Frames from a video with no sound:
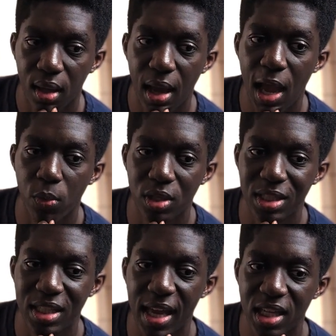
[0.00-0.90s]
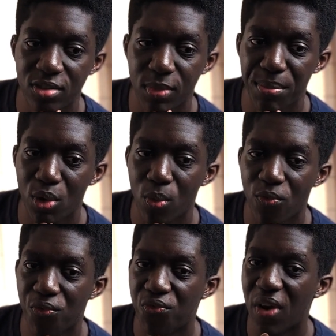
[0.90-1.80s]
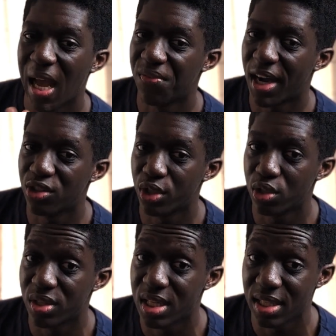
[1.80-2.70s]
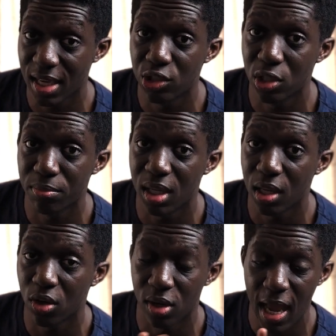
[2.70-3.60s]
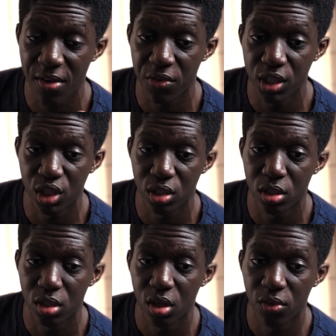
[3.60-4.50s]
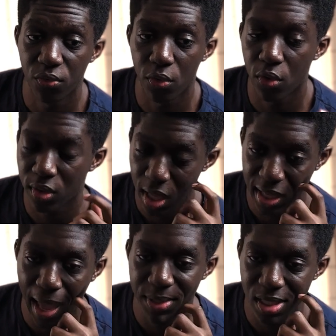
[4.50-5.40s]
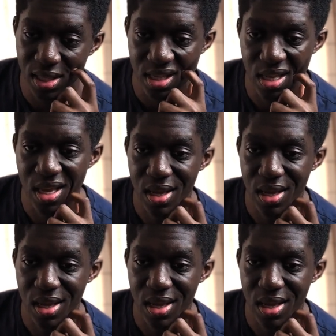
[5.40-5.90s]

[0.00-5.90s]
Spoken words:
I would guess maybe 500 to 600 million on average for their captains.